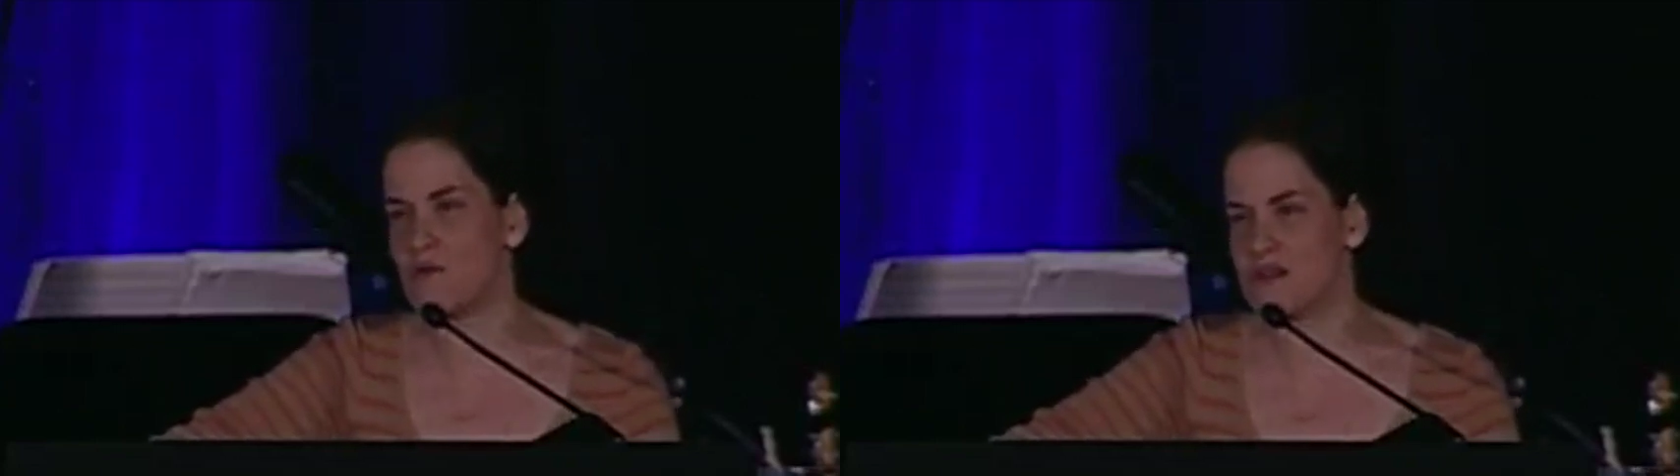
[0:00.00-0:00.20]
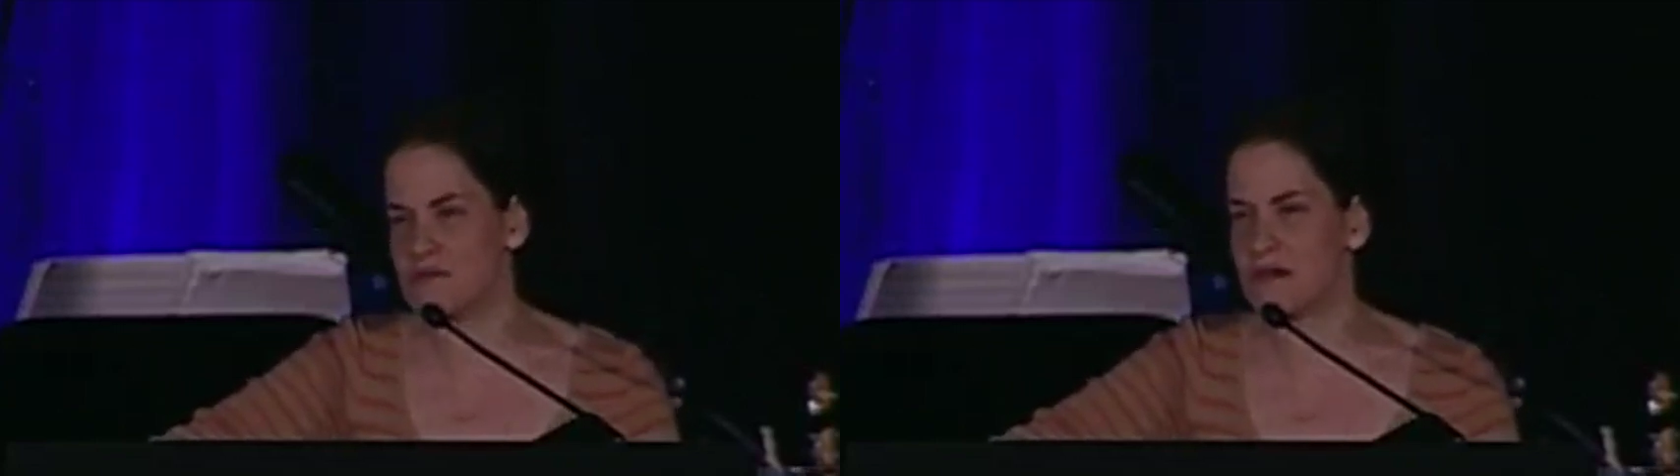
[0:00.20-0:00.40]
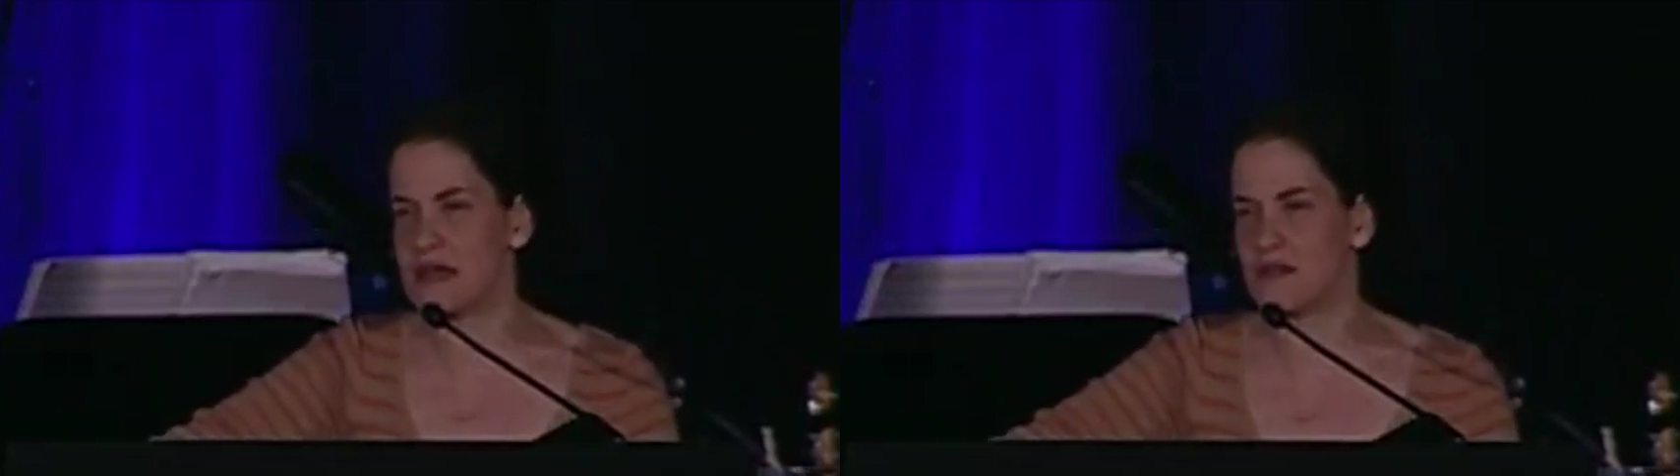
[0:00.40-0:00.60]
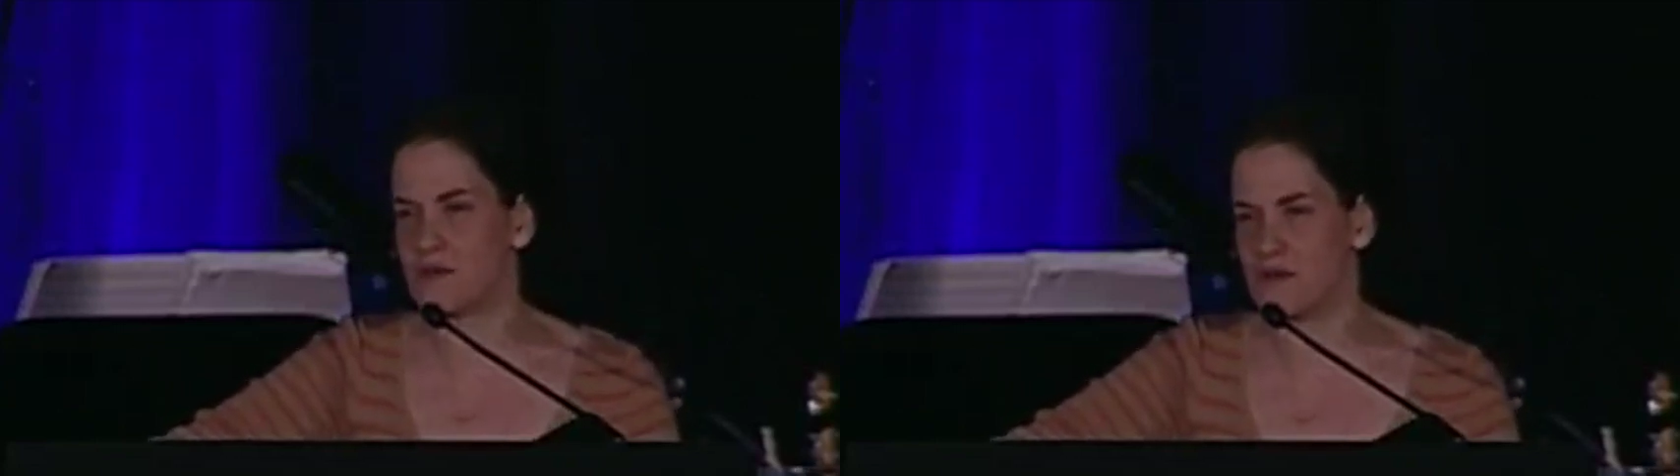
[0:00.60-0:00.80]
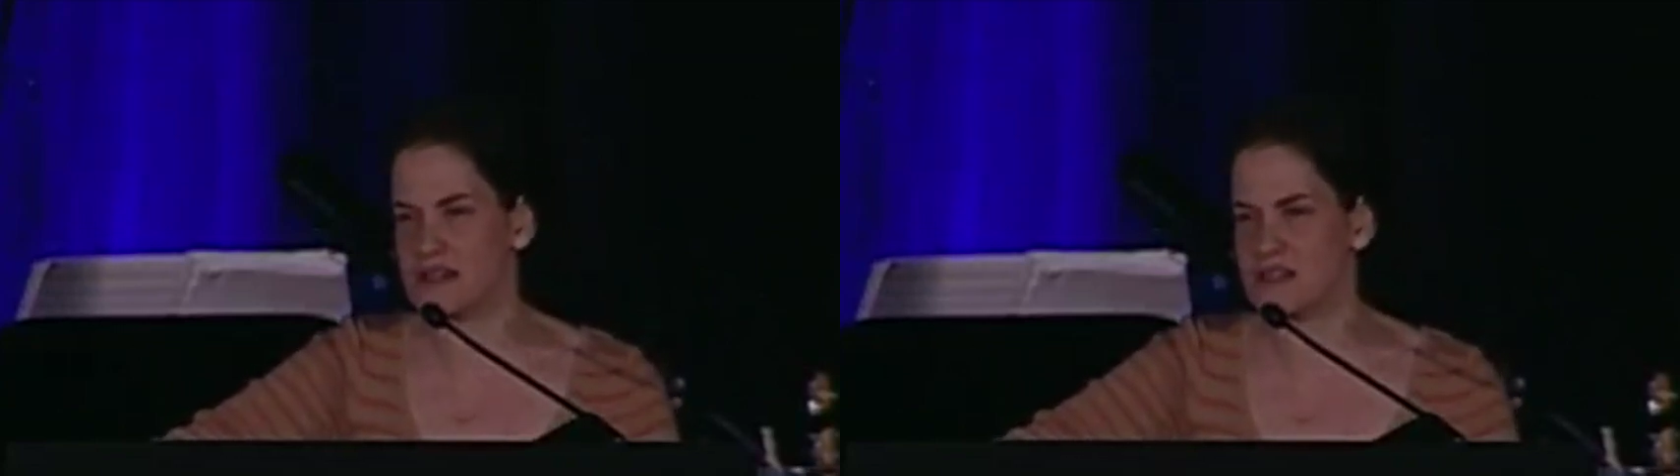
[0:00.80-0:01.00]
with me and the
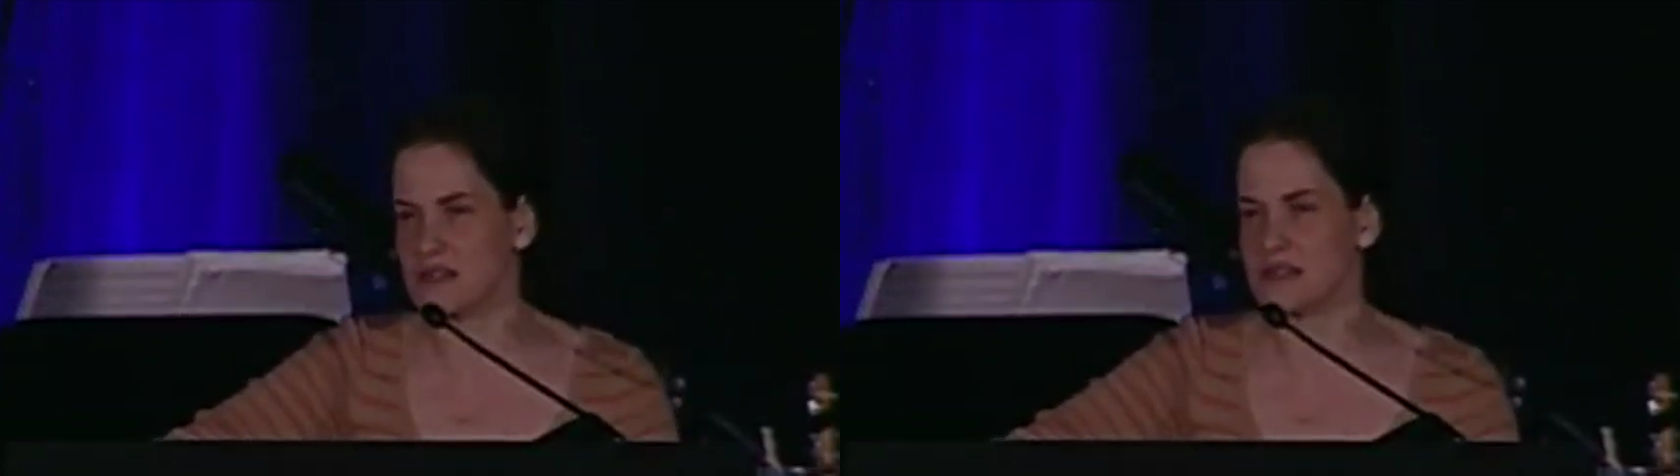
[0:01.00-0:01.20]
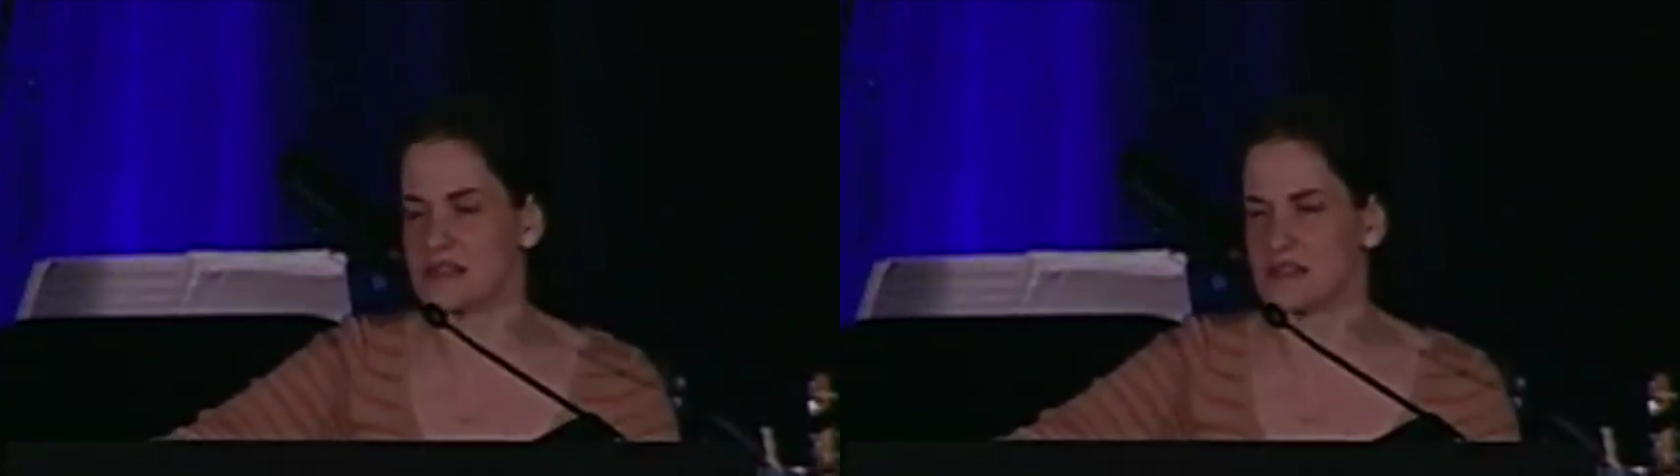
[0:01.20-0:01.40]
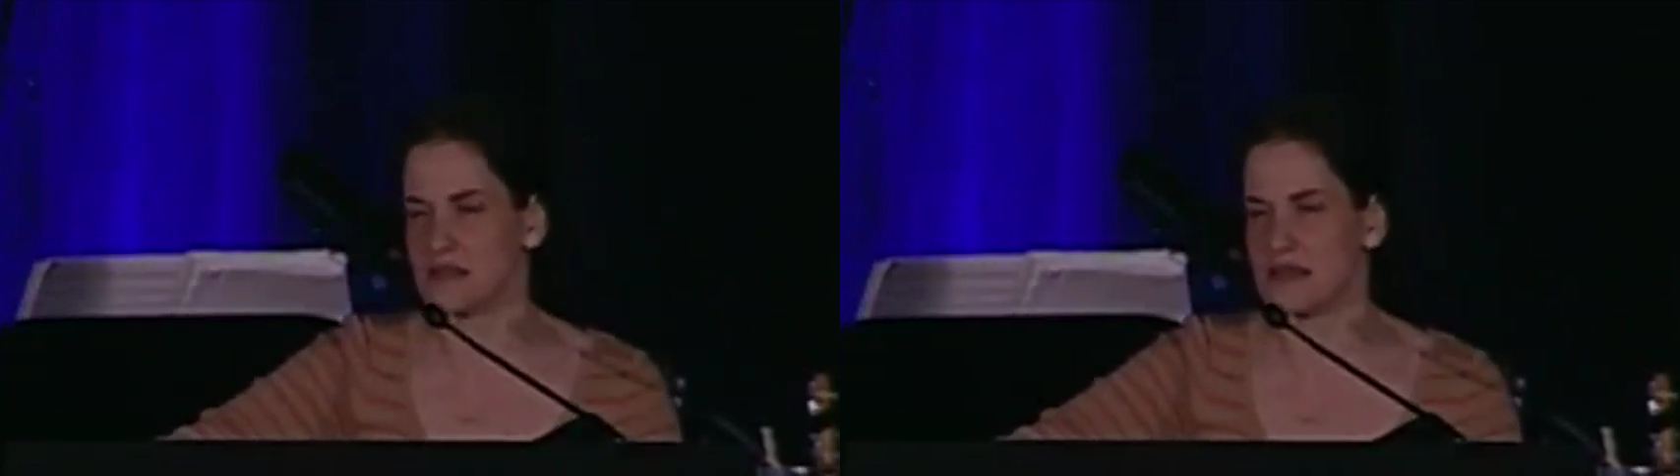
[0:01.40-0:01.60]
reason it is